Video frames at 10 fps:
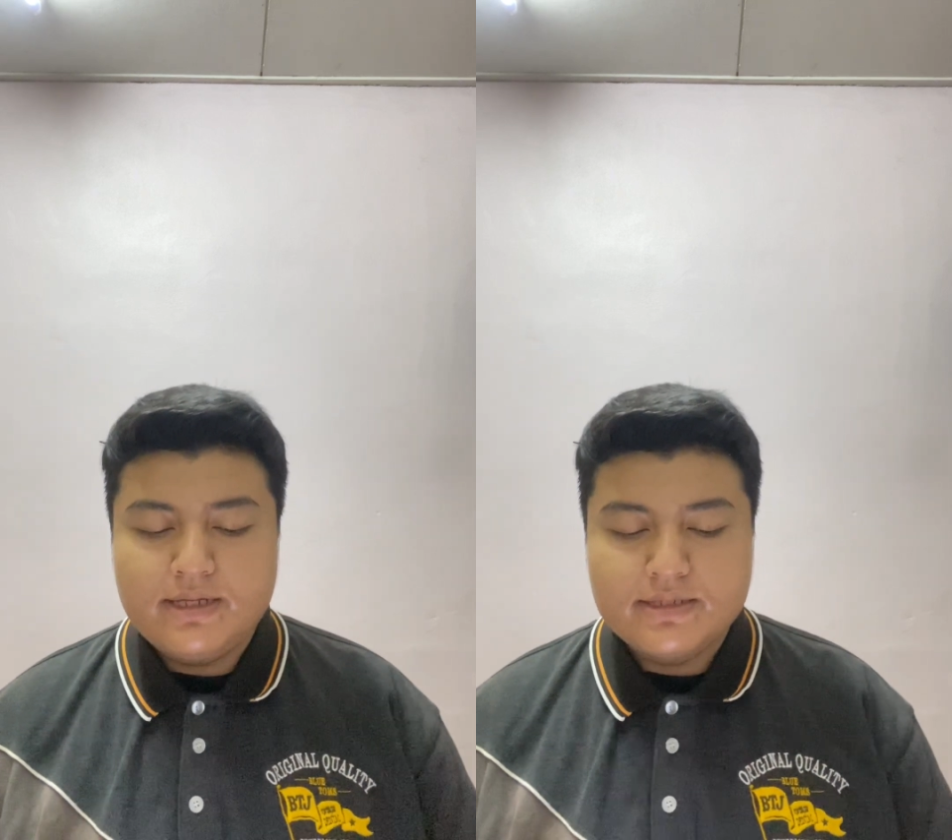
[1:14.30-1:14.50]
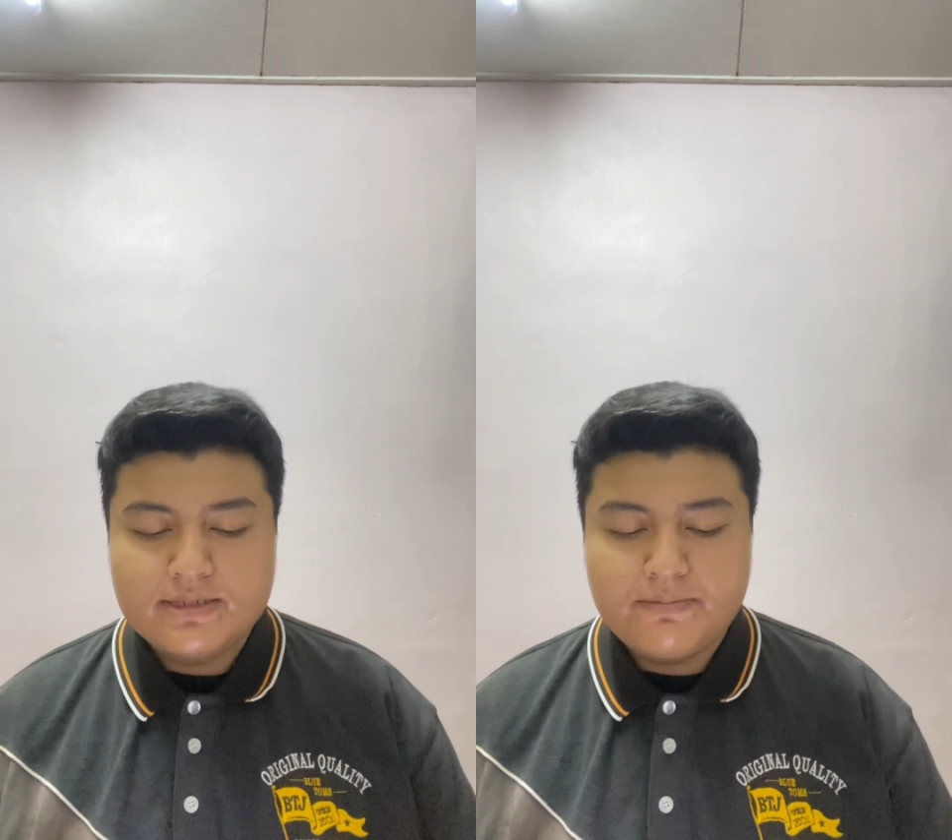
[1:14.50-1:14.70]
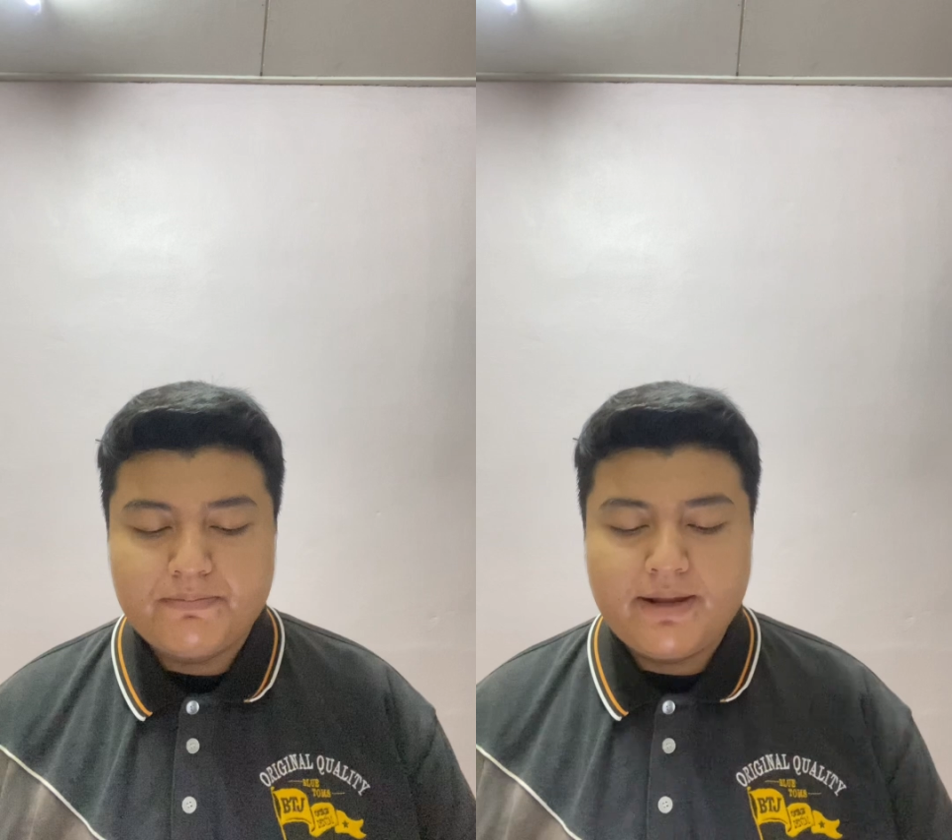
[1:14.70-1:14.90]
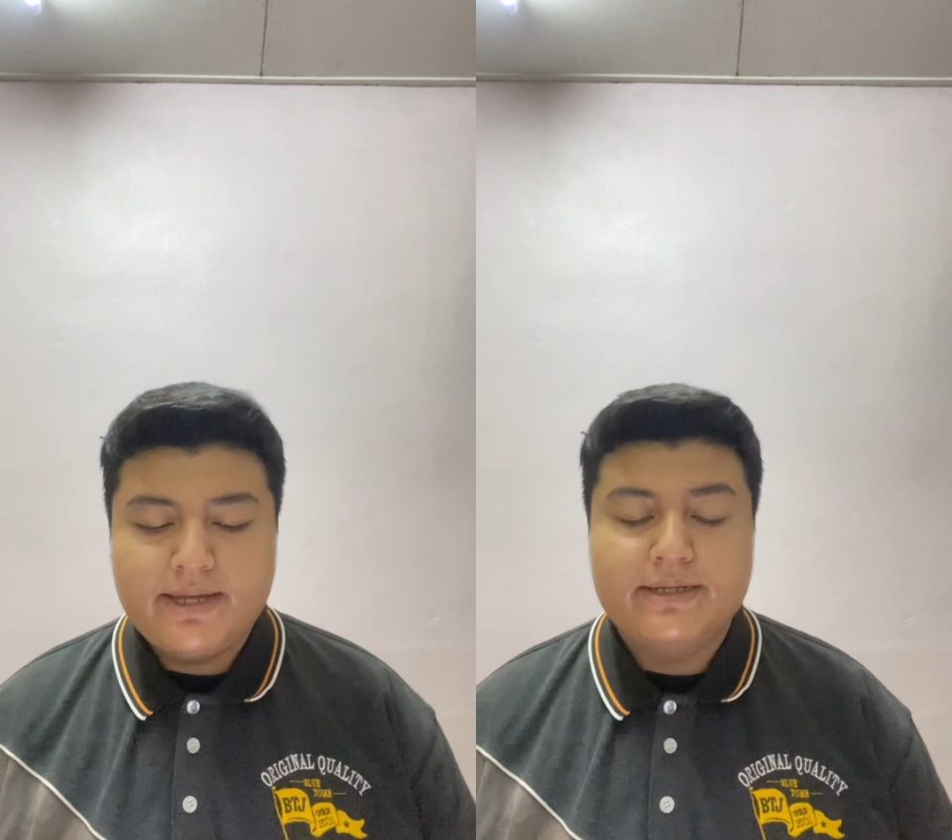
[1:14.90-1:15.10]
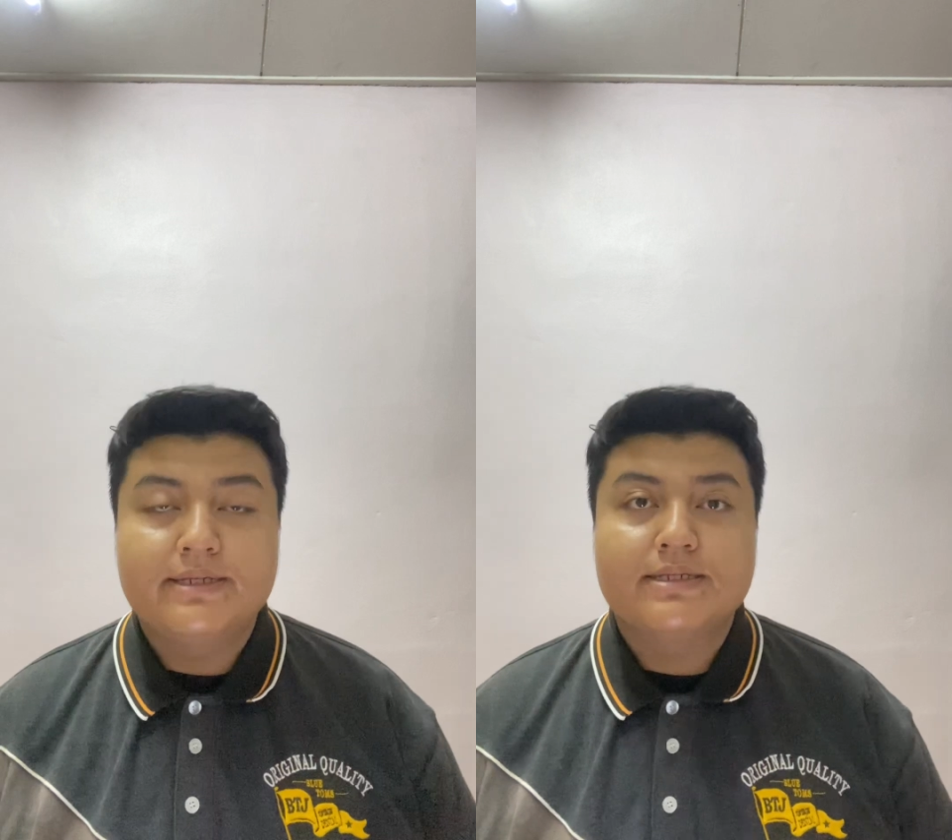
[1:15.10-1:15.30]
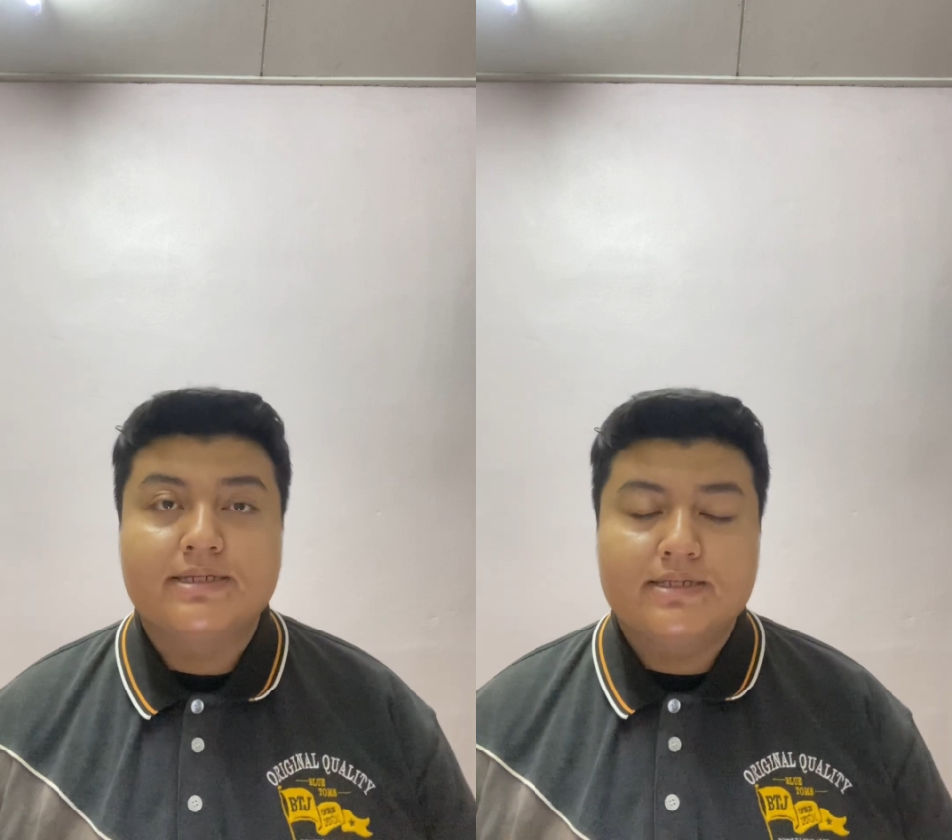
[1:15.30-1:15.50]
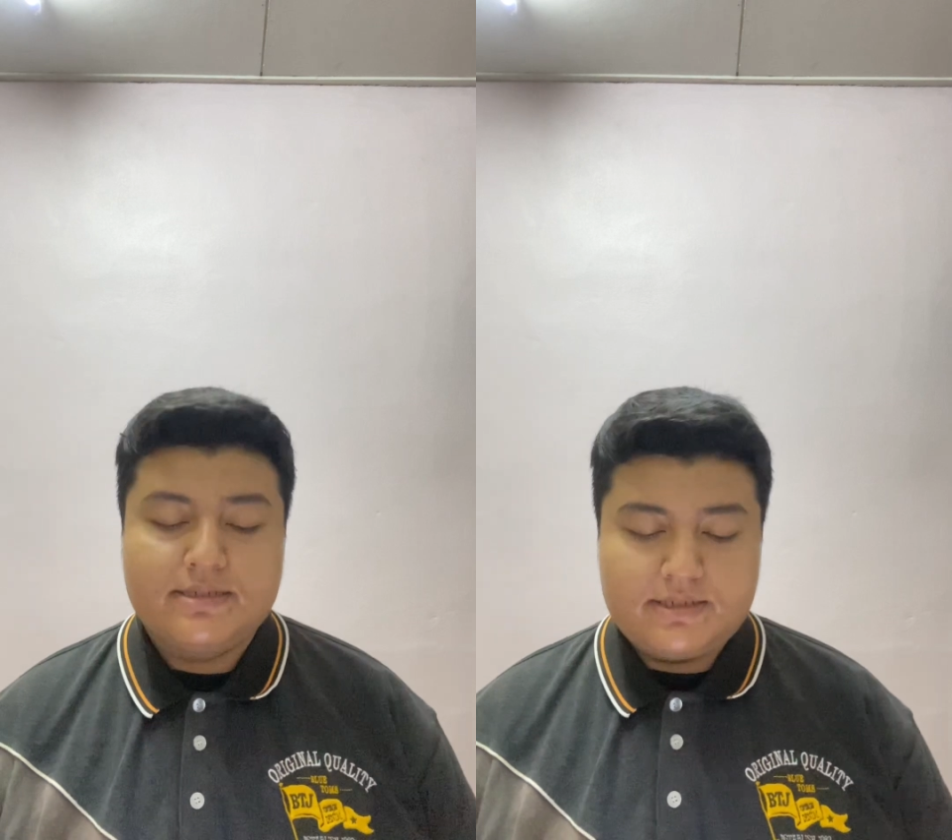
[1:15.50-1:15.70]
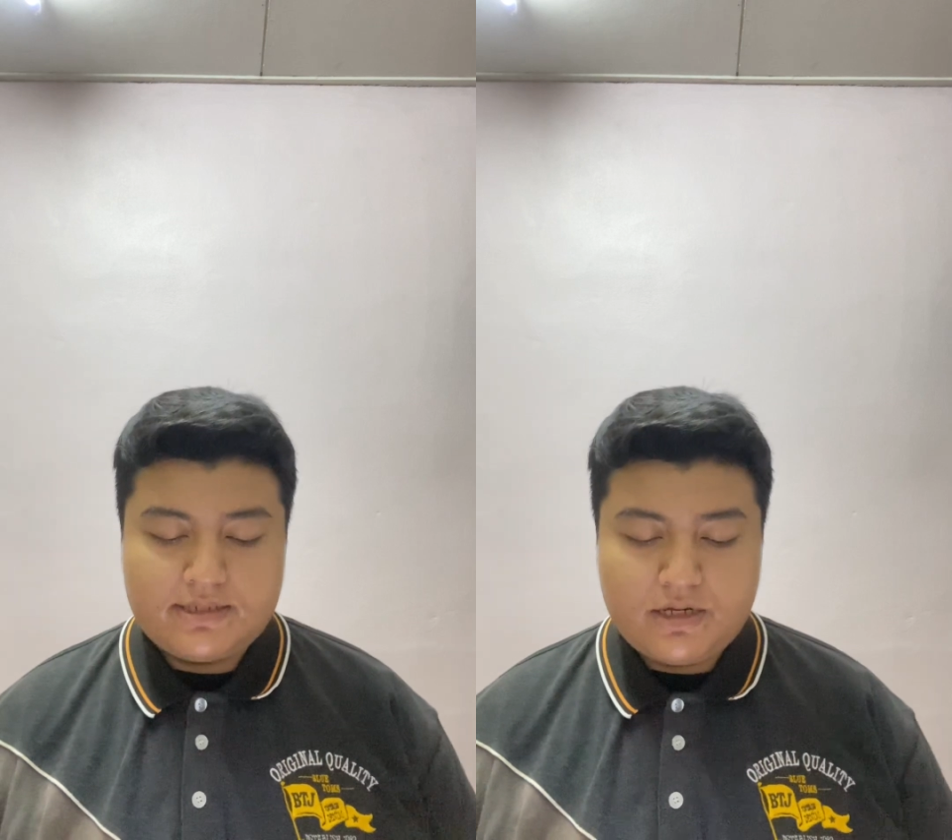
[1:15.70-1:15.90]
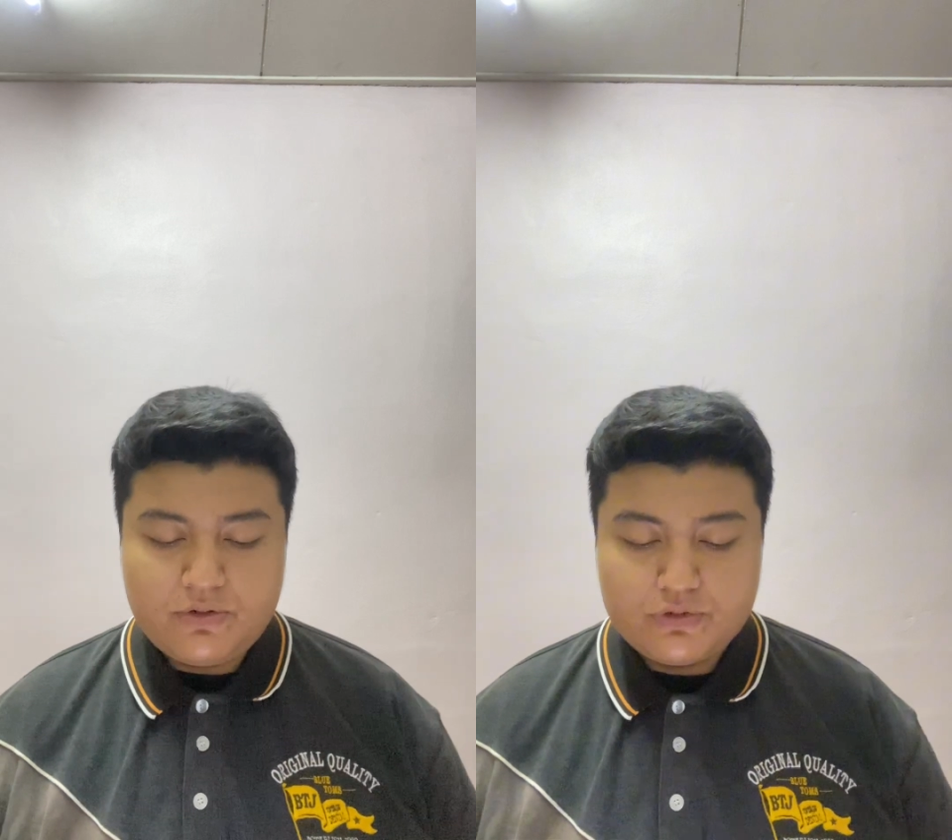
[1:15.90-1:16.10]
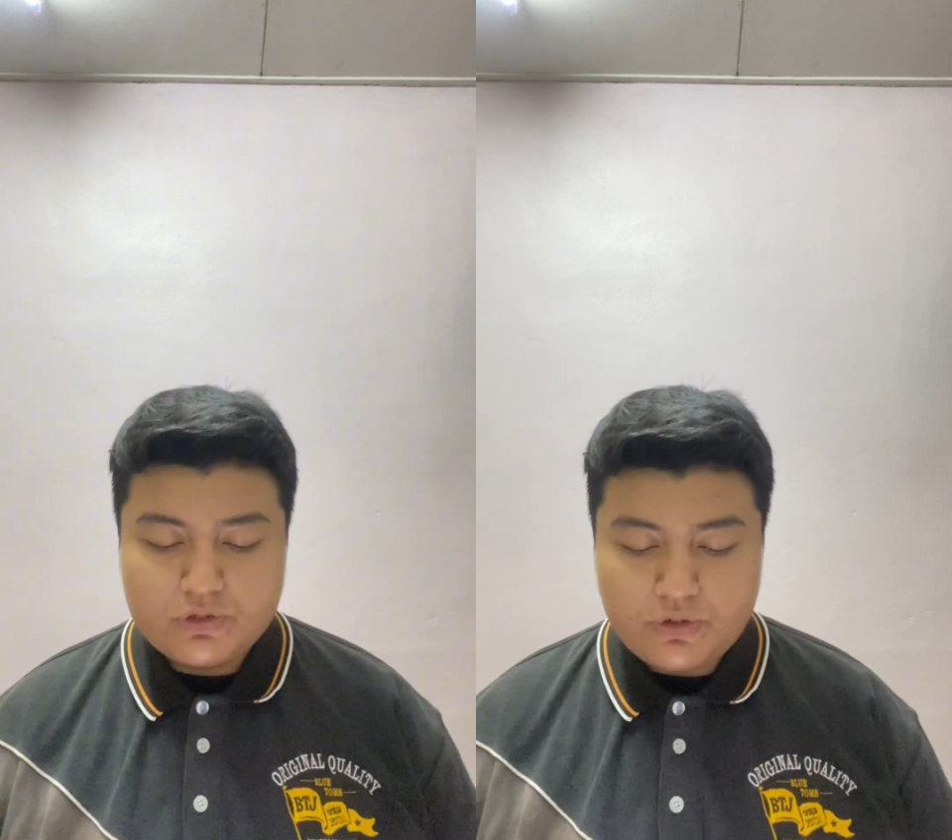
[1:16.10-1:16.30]
applied. This is
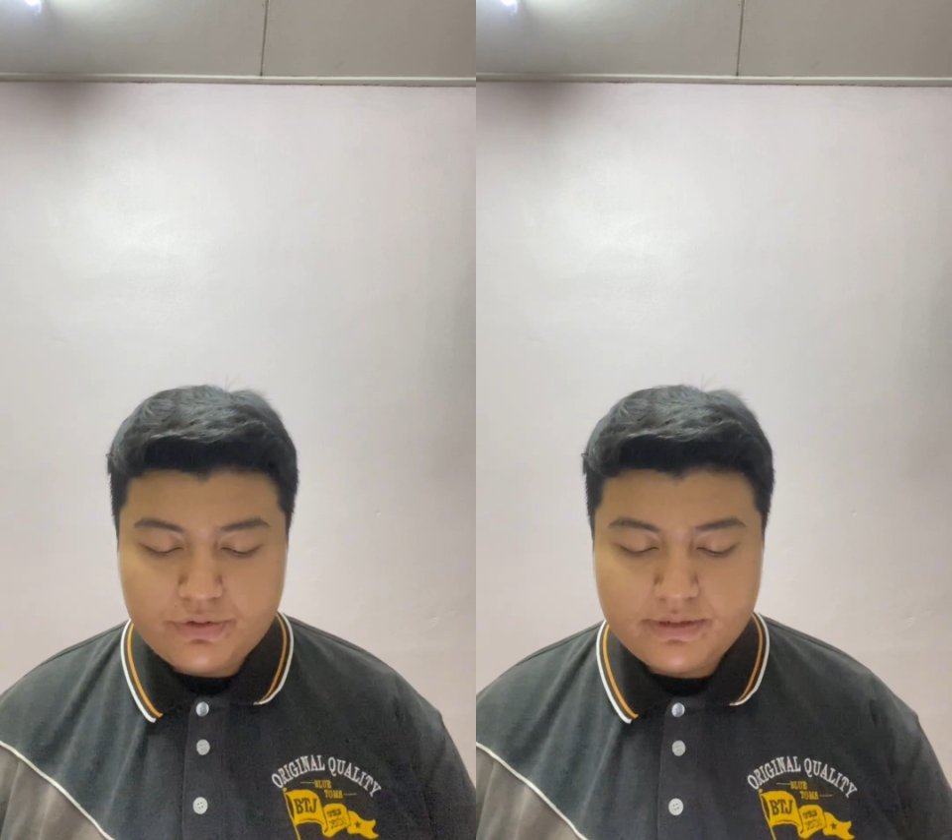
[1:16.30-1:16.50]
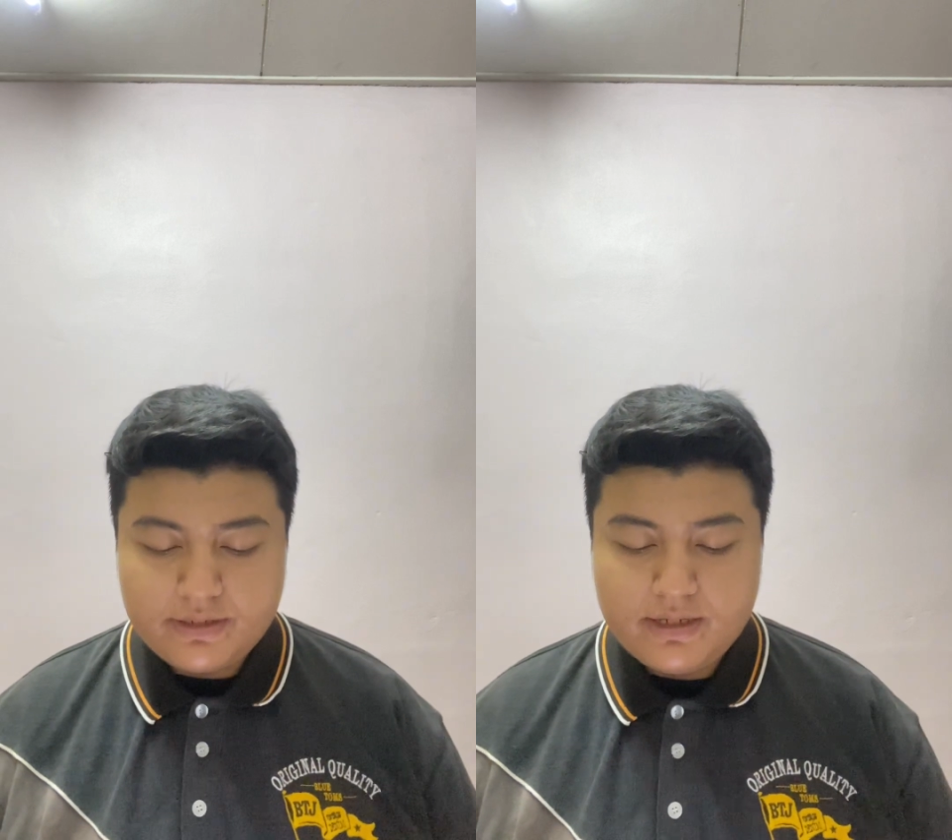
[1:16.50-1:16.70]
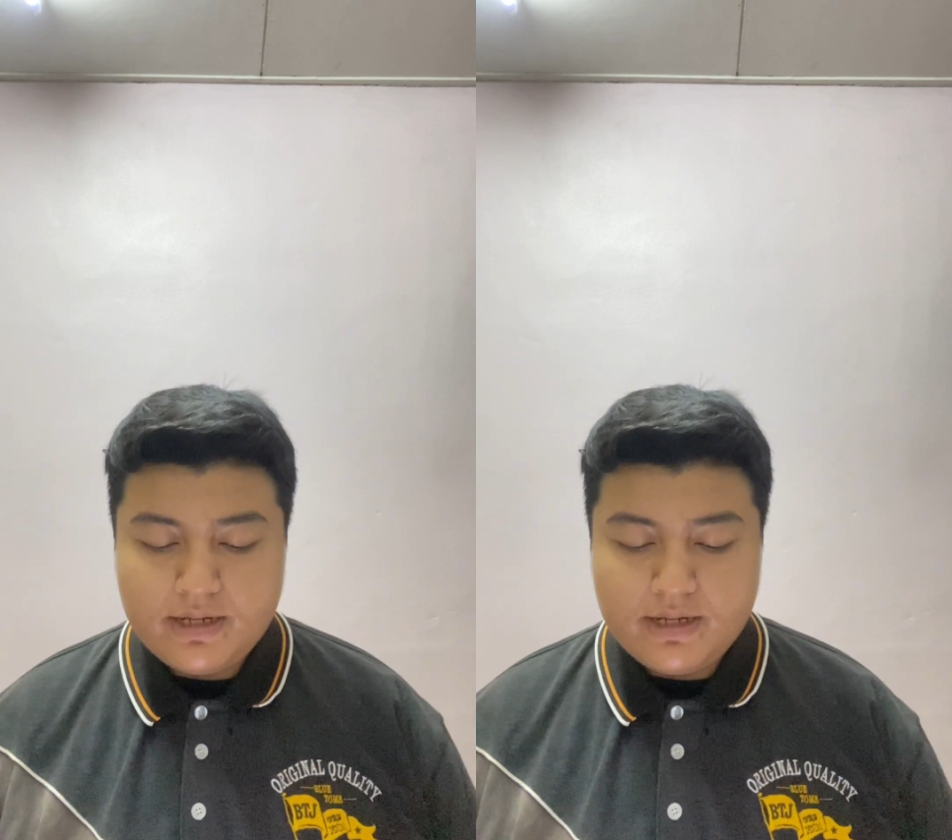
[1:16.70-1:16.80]
shown